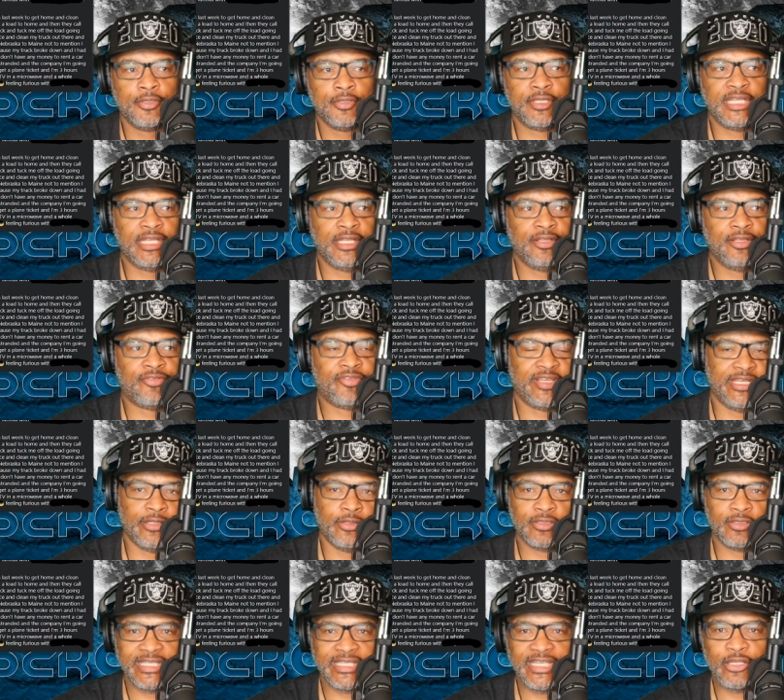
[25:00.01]
is
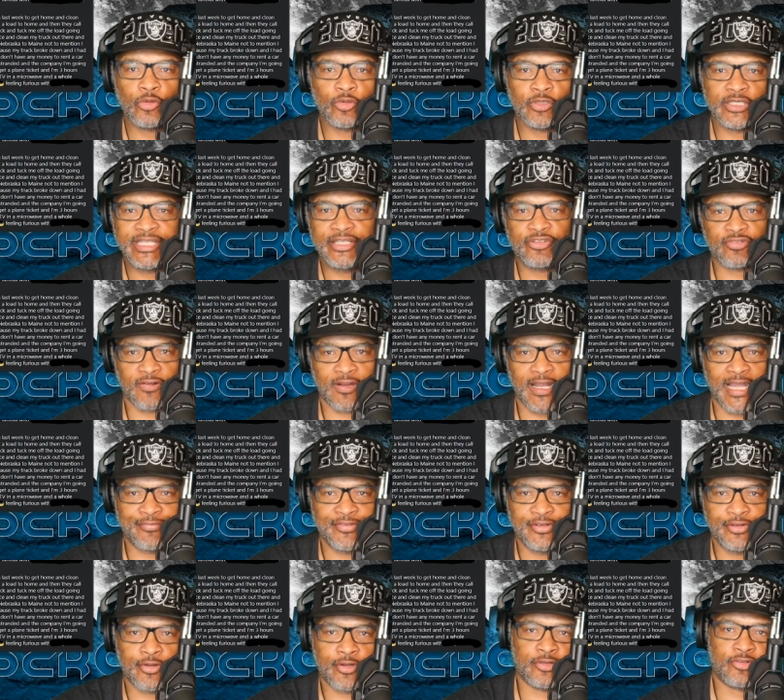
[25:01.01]
illegally
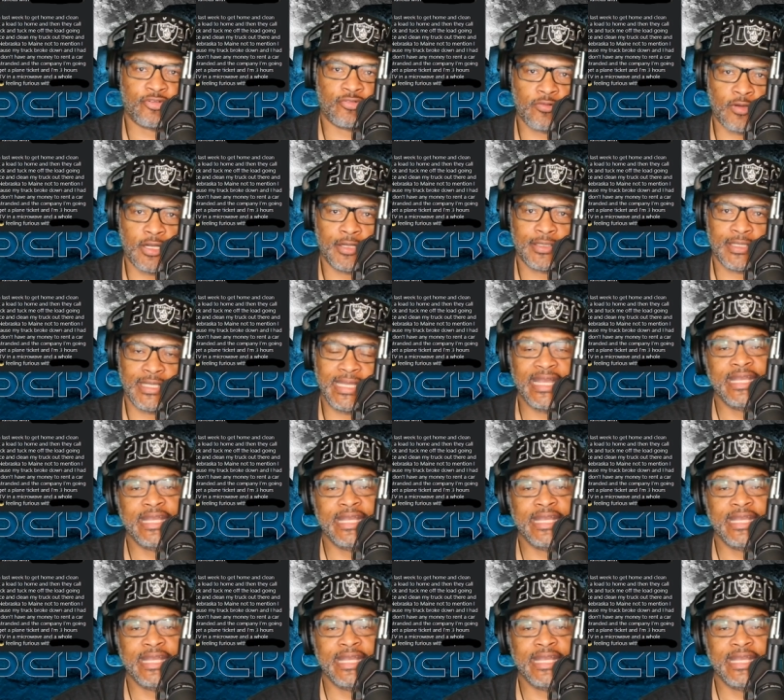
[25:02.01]
driving our truck.